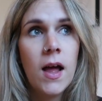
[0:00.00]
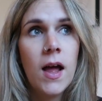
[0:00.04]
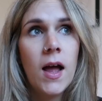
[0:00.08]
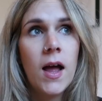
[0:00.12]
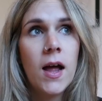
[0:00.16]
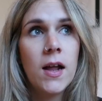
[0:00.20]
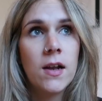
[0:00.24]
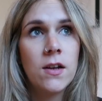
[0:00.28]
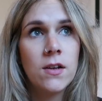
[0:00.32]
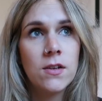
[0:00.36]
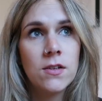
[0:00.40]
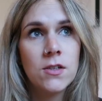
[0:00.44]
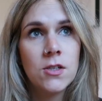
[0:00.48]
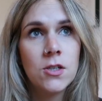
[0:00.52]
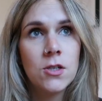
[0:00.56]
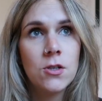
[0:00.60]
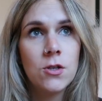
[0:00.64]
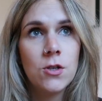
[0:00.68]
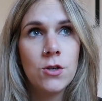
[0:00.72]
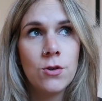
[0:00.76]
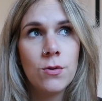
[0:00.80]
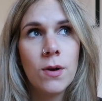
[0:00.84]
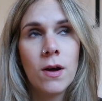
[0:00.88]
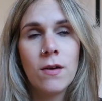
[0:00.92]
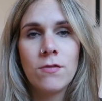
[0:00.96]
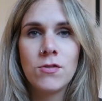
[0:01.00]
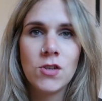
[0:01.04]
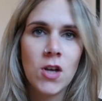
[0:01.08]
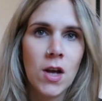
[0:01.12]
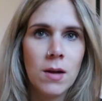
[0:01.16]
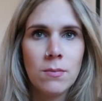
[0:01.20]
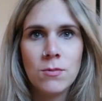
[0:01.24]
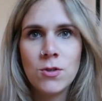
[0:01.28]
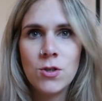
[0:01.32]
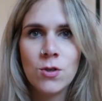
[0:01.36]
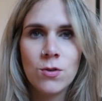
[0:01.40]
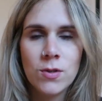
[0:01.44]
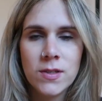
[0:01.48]
and you have
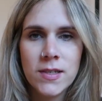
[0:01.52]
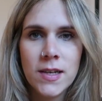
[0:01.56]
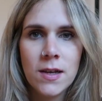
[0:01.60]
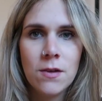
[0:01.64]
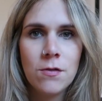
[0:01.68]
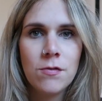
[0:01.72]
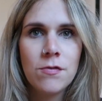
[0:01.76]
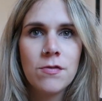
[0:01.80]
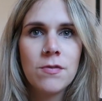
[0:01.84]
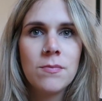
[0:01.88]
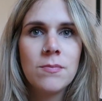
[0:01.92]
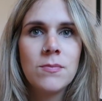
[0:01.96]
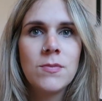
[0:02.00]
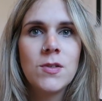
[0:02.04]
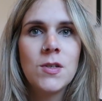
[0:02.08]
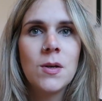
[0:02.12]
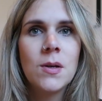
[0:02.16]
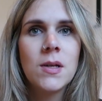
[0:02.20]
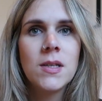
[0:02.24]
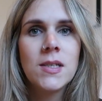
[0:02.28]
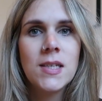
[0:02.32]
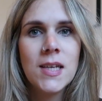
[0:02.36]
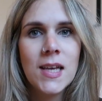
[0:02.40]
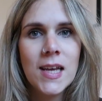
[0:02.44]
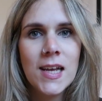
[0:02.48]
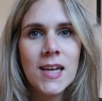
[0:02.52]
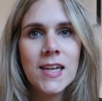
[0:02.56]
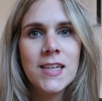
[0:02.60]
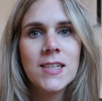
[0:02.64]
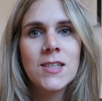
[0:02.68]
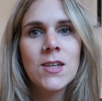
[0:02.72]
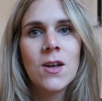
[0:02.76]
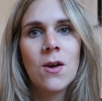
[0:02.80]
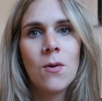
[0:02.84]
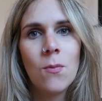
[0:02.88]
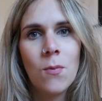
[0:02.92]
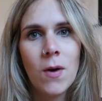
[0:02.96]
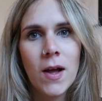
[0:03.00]
time to yourself. So it's eat,
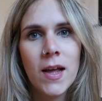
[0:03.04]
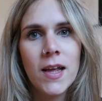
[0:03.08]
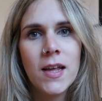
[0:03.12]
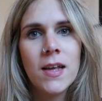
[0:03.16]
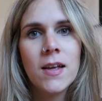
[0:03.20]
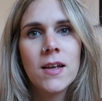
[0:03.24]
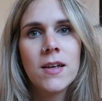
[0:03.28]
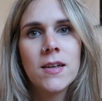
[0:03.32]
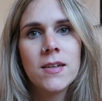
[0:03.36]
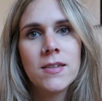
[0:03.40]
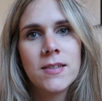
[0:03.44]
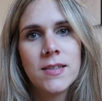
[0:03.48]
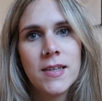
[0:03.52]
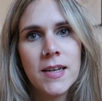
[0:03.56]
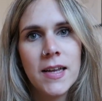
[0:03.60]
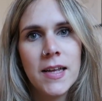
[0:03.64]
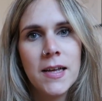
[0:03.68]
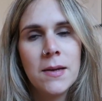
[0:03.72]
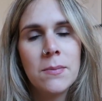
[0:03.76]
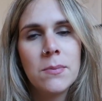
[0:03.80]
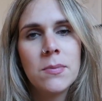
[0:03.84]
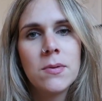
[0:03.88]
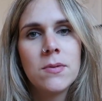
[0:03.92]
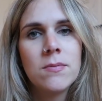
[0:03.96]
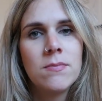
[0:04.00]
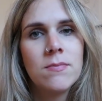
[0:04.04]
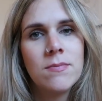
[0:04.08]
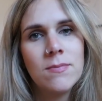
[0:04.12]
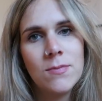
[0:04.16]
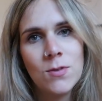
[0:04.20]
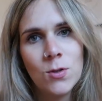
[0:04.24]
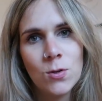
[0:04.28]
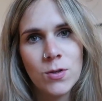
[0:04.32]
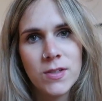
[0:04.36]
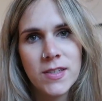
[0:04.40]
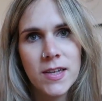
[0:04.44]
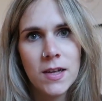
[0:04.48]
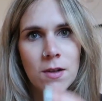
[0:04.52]
awake, sleep,
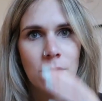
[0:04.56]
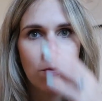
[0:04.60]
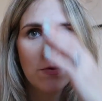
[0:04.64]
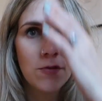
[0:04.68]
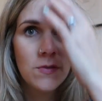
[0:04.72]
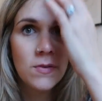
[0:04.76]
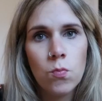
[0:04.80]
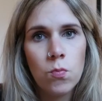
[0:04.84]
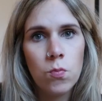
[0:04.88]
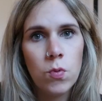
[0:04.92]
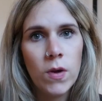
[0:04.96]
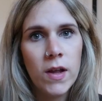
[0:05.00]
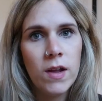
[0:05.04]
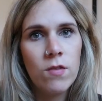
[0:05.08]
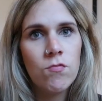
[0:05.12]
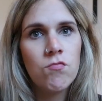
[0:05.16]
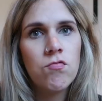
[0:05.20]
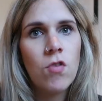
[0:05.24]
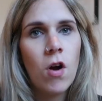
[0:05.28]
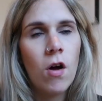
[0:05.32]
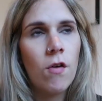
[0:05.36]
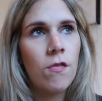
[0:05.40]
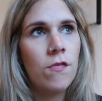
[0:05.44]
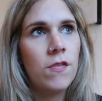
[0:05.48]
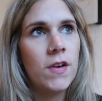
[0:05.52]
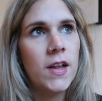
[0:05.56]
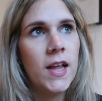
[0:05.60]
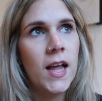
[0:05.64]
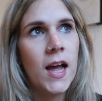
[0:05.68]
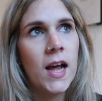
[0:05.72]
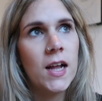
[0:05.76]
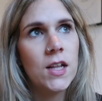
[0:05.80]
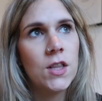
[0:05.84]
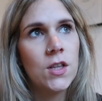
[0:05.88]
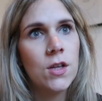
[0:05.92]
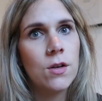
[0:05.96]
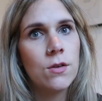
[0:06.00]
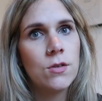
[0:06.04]
yourself. We roughly
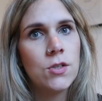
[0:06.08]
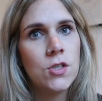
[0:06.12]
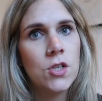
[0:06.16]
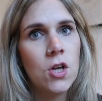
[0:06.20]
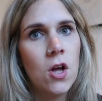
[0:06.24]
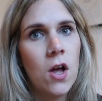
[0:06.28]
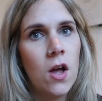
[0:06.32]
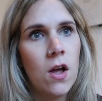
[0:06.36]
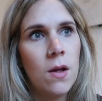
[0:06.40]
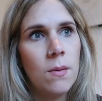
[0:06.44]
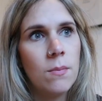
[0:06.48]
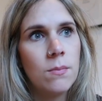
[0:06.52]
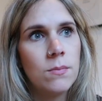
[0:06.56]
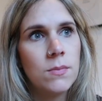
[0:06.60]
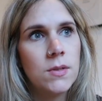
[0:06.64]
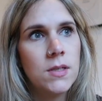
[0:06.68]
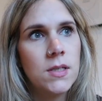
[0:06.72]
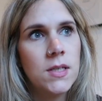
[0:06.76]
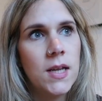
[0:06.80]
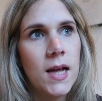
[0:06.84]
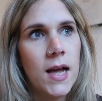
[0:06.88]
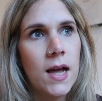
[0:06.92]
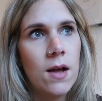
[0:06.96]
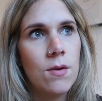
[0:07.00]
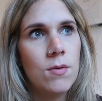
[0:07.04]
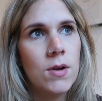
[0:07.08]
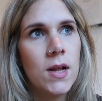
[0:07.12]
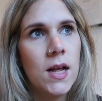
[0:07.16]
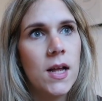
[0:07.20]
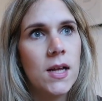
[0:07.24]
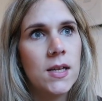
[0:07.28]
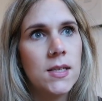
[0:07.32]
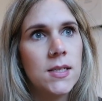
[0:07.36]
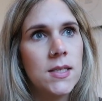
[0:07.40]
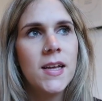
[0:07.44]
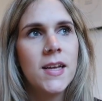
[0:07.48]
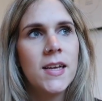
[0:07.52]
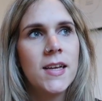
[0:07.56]
had those times down
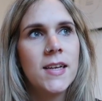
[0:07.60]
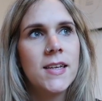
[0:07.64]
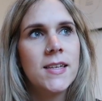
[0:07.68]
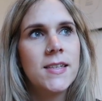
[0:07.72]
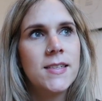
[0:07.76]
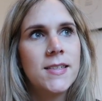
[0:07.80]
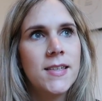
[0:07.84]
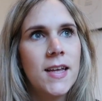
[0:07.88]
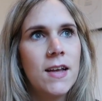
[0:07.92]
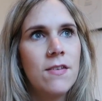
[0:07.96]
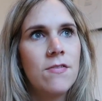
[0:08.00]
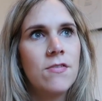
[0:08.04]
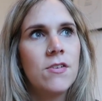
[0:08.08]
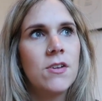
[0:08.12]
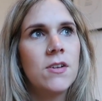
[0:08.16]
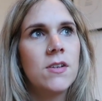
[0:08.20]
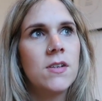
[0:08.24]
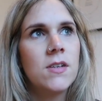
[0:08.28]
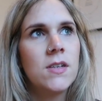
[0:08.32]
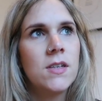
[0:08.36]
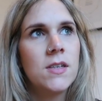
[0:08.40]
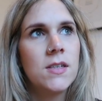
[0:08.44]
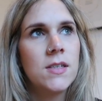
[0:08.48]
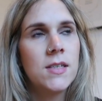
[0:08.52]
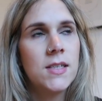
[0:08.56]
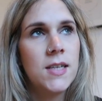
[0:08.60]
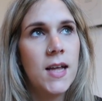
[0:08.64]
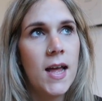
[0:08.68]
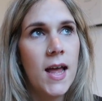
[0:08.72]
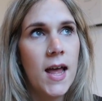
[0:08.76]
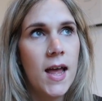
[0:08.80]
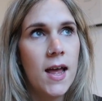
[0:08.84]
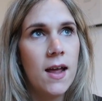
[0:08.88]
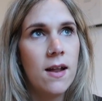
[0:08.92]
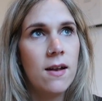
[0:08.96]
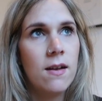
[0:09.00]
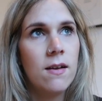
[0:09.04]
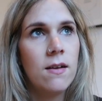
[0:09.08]
as 7,
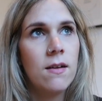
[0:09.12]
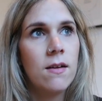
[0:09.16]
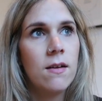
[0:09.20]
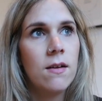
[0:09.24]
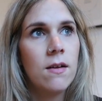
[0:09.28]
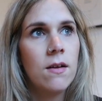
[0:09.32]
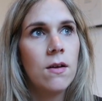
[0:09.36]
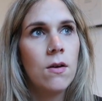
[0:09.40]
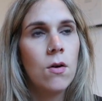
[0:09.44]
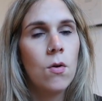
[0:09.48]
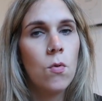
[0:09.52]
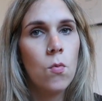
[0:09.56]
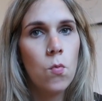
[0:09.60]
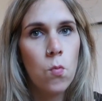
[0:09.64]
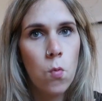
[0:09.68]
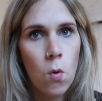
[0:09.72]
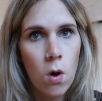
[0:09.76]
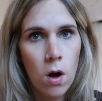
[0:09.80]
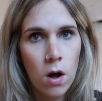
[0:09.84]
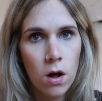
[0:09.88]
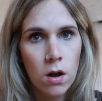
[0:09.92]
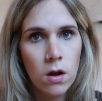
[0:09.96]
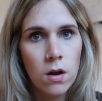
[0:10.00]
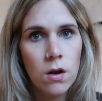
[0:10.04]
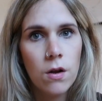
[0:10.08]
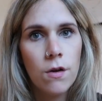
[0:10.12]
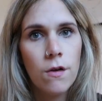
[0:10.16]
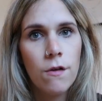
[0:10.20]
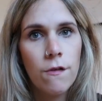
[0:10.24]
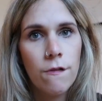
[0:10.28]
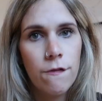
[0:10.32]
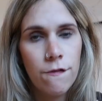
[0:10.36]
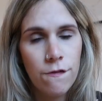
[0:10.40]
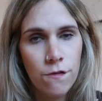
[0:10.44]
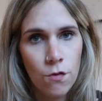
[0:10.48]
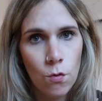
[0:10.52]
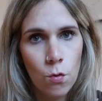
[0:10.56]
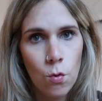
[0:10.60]
10, 1,
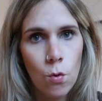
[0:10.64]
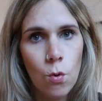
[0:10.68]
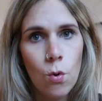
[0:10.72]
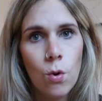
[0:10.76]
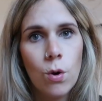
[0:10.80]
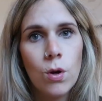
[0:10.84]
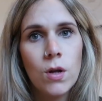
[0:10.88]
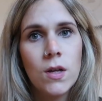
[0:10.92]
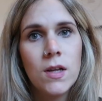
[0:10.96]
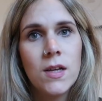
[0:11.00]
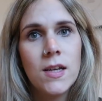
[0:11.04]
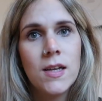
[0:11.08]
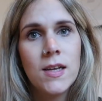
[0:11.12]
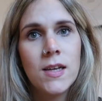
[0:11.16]
4,